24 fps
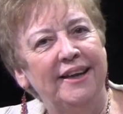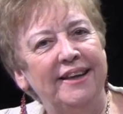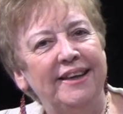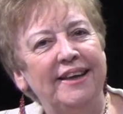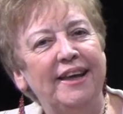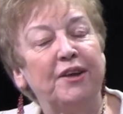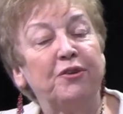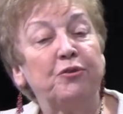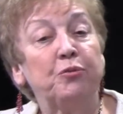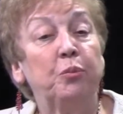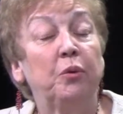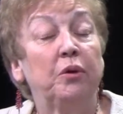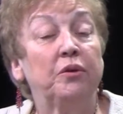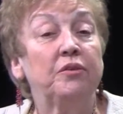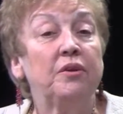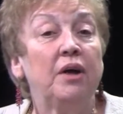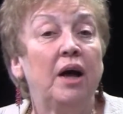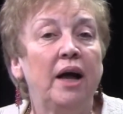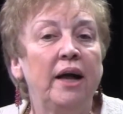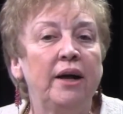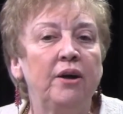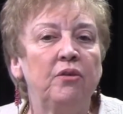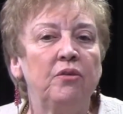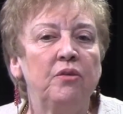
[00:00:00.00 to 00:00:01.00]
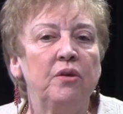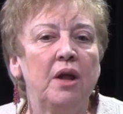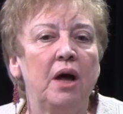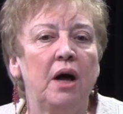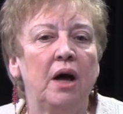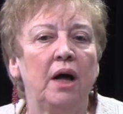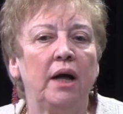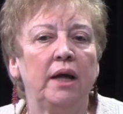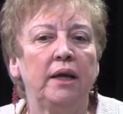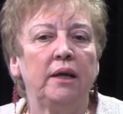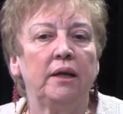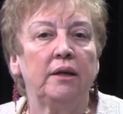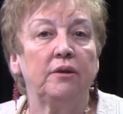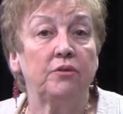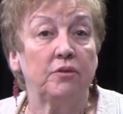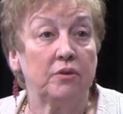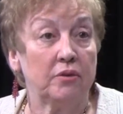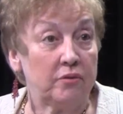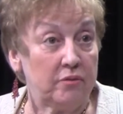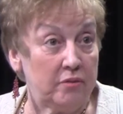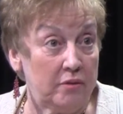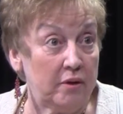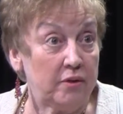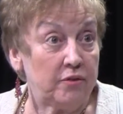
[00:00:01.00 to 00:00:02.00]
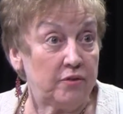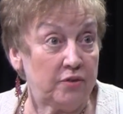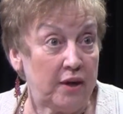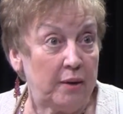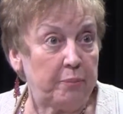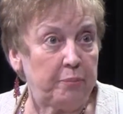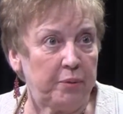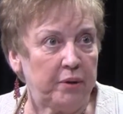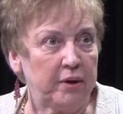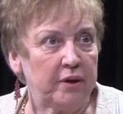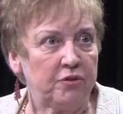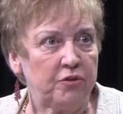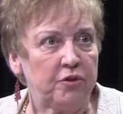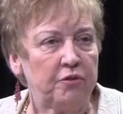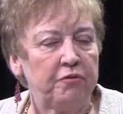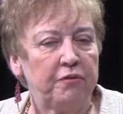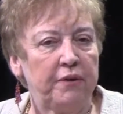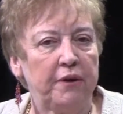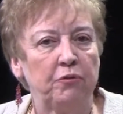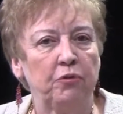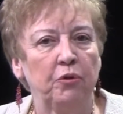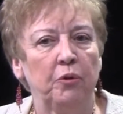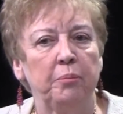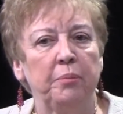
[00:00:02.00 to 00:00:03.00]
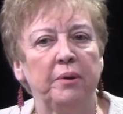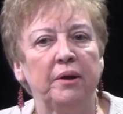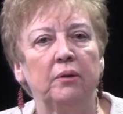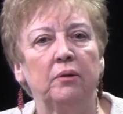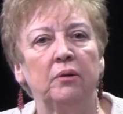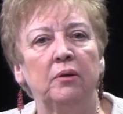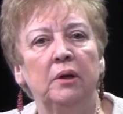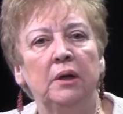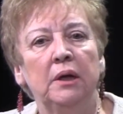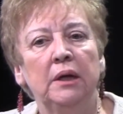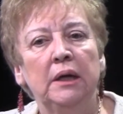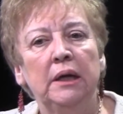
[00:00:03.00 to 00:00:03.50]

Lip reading: Yes, well, Title IX is it's a federal bill